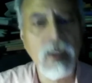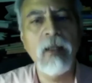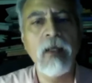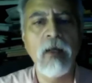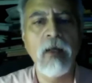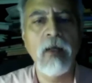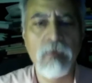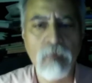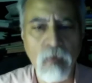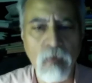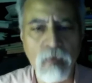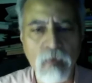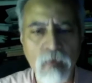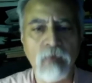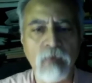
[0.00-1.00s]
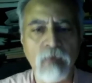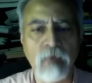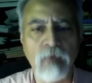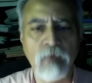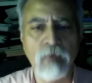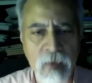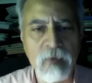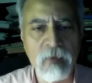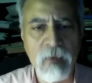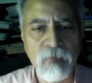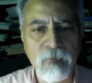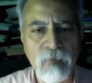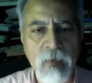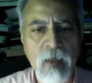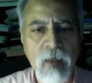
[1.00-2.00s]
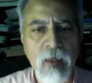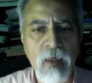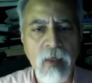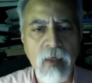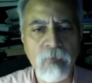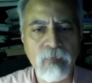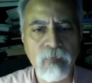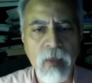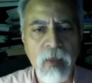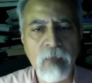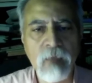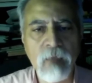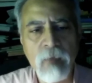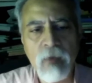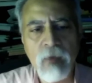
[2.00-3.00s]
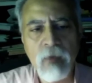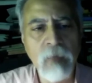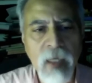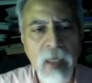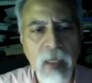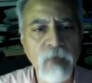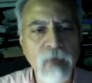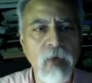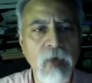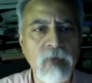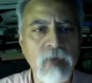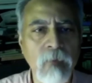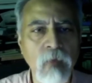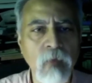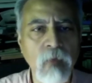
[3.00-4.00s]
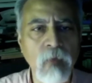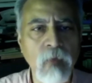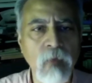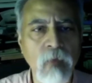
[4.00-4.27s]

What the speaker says: of the movement of peoples. In Malay, for example, we have two words.